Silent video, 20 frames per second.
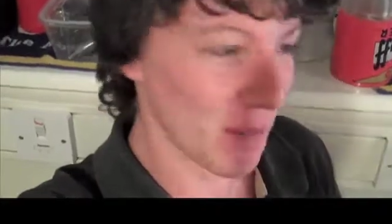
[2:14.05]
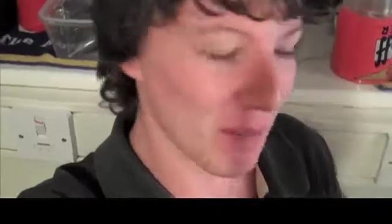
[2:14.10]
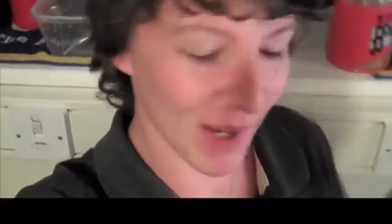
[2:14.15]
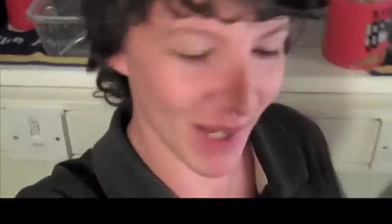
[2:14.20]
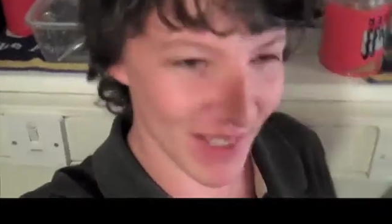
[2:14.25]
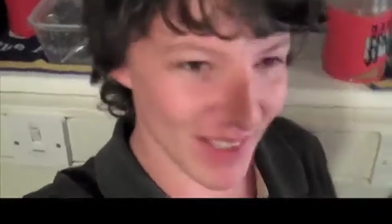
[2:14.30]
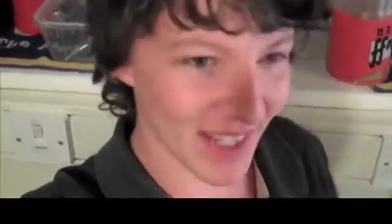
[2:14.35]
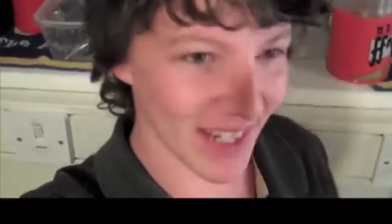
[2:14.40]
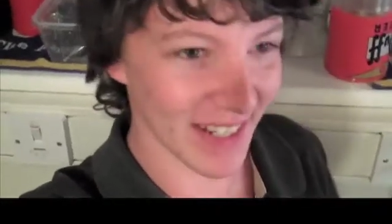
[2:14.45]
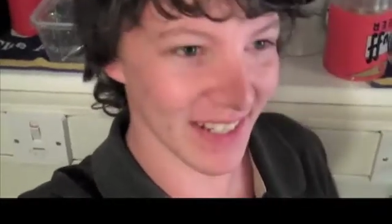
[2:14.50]
but
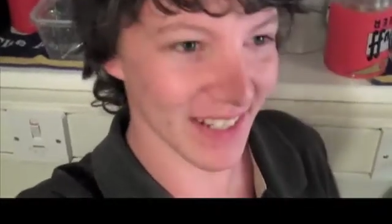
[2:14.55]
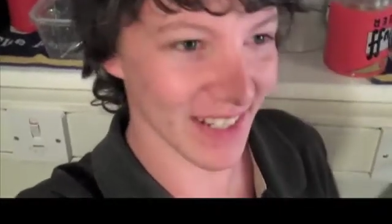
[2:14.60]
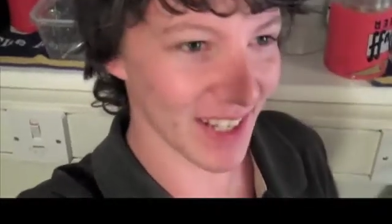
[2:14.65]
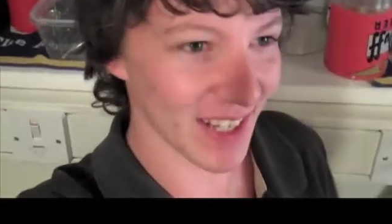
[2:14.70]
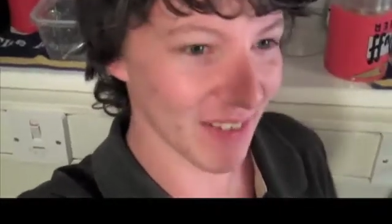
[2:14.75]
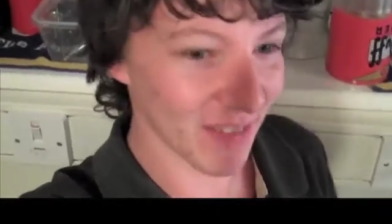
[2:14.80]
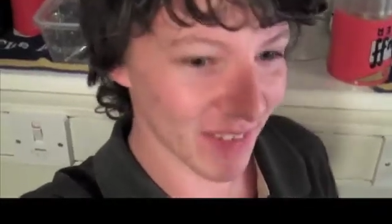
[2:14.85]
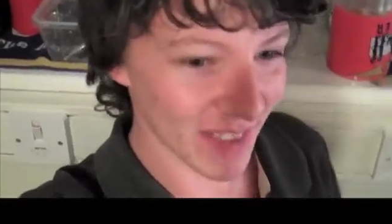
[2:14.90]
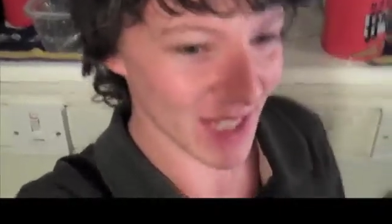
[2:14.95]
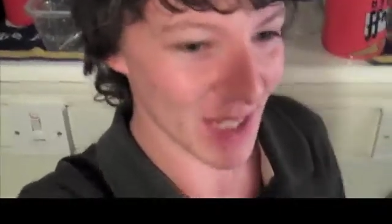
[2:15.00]
I said,
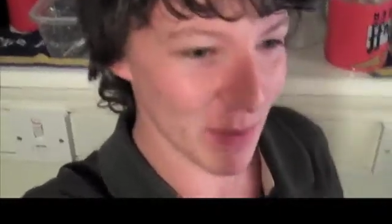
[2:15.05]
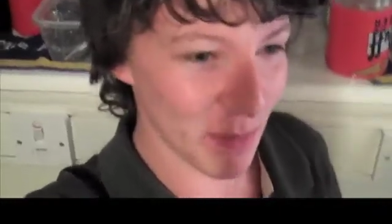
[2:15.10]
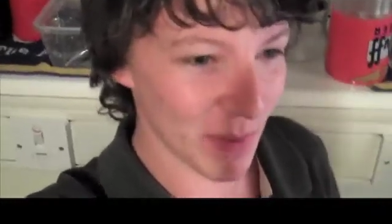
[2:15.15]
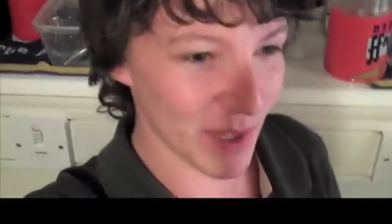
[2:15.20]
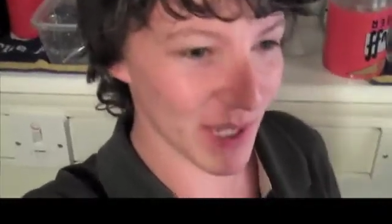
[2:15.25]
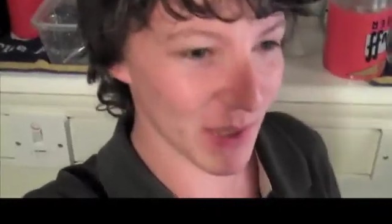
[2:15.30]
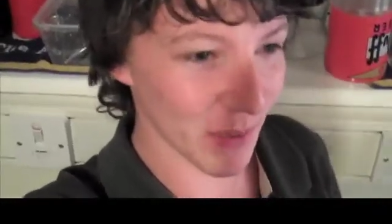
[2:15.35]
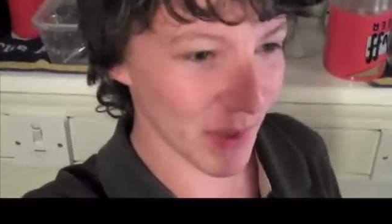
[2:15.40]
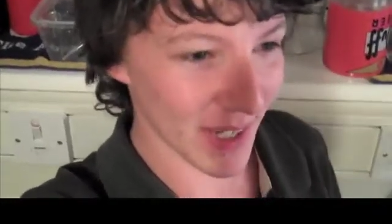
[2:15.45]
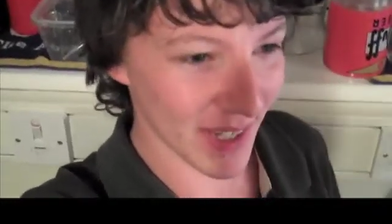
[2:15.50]
if needs
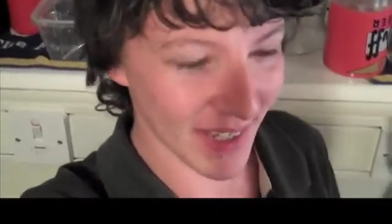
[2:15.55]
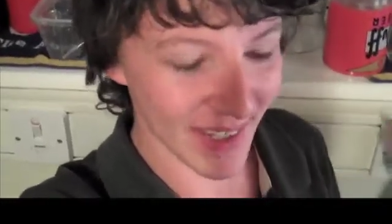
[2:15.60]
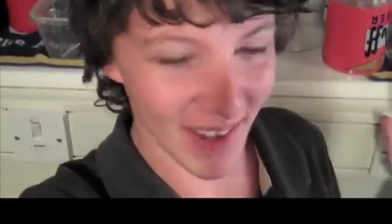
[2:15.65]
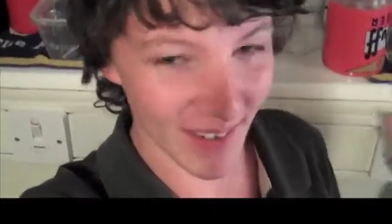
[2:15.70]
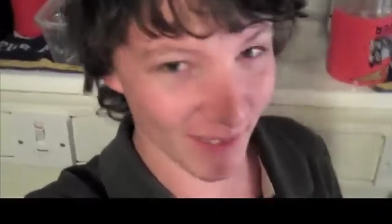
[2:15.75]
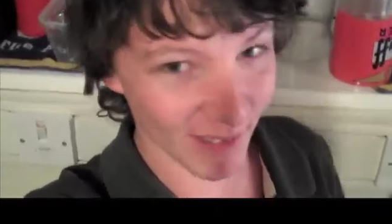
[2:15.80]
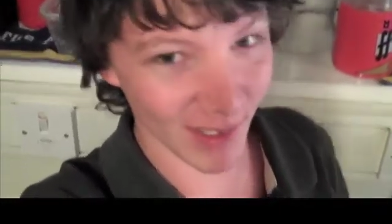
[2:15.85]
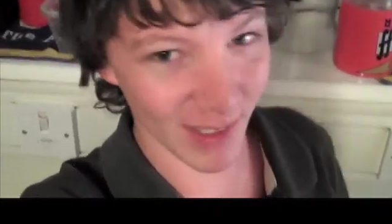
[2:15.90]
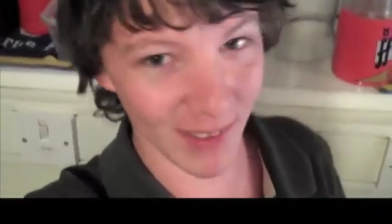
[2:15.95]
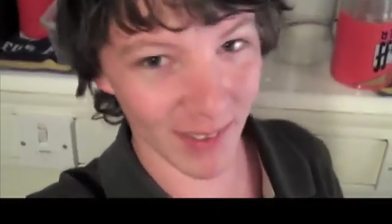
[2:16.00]
be, we can
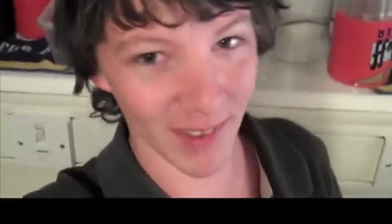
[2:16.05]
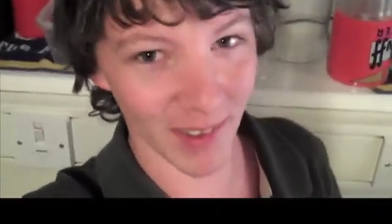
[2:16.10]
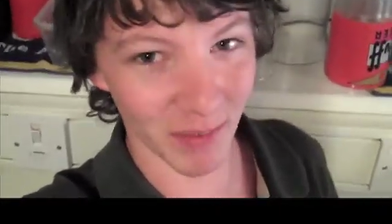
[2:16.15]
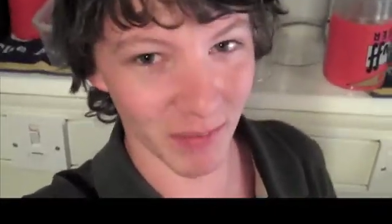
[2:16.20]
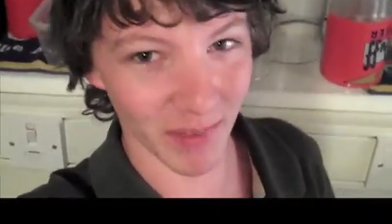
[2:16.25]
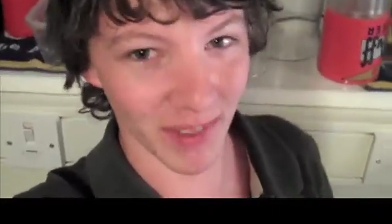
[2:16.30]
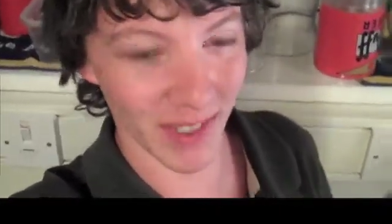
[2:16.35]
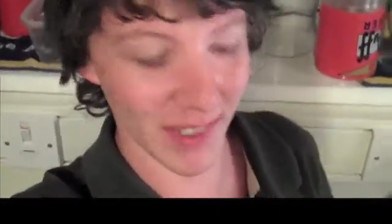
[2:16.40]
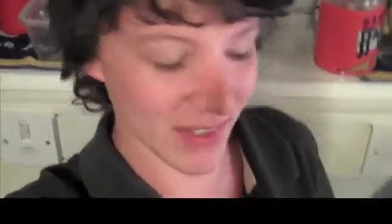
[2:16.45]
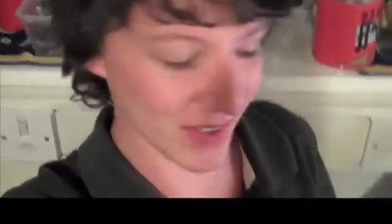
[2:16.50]
get rid of
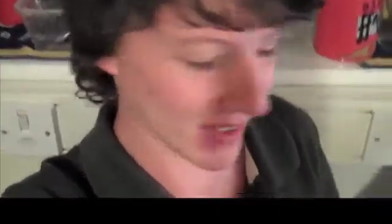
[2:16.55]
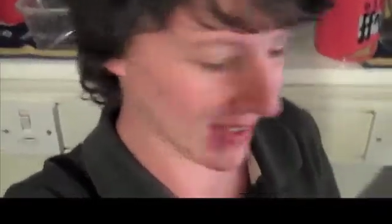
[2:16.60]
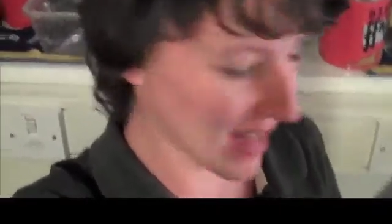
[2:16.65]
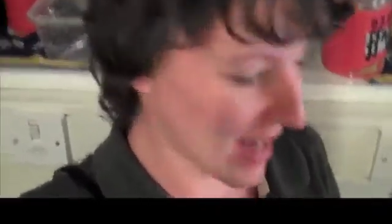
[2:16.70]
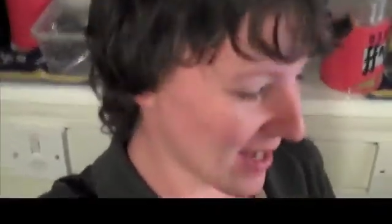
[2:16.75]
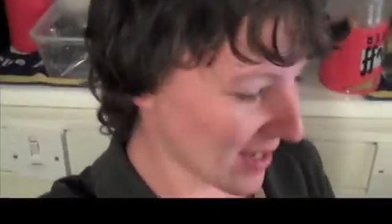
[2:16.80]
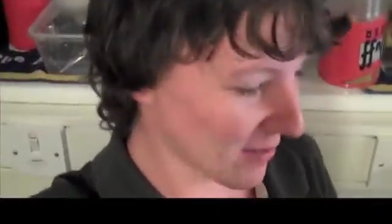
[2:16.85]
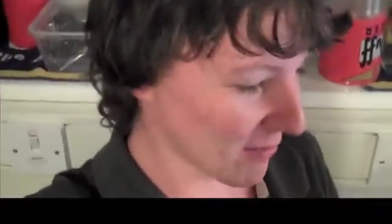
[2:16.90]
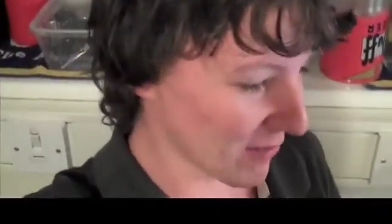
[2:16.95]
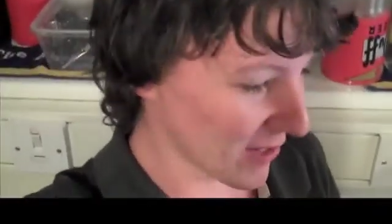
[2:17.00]
them and just
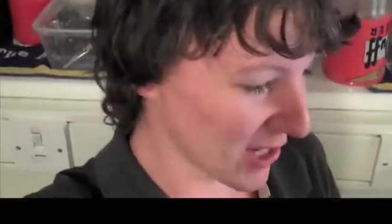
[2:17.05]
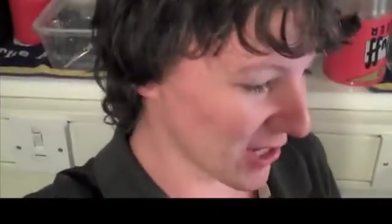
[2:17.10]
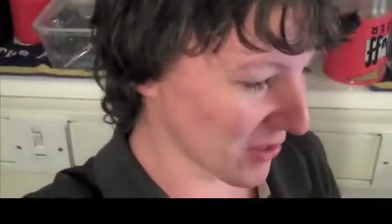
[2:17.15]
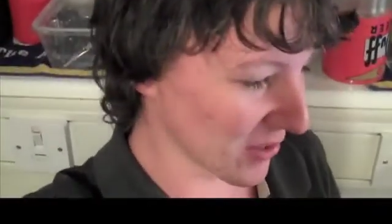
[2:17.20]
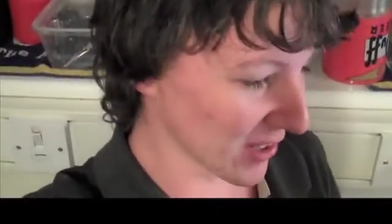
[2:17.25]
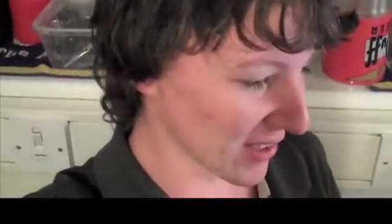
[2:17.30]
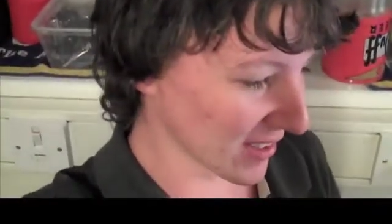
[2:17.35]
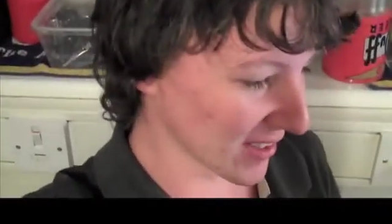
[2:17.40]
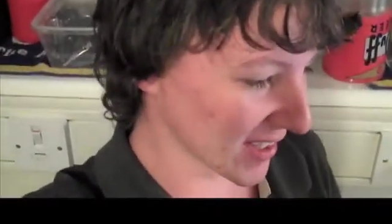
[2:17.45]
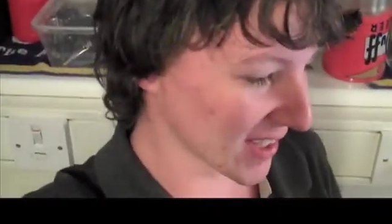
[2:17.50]
get some new
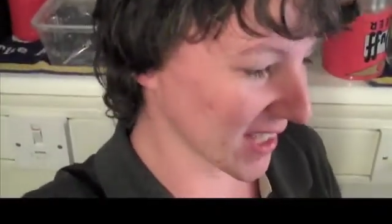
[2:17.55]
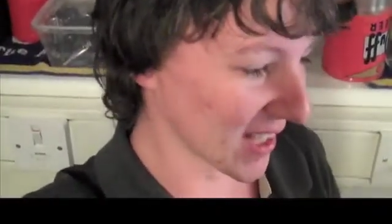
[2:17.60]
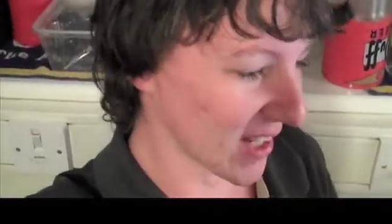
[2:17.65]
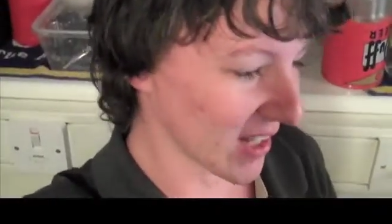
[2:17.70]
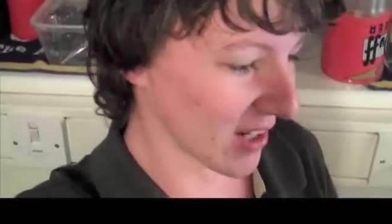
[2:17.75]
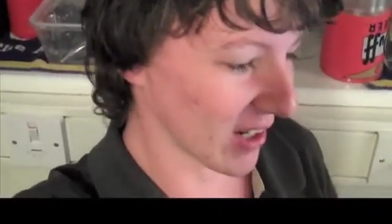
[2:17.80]
ones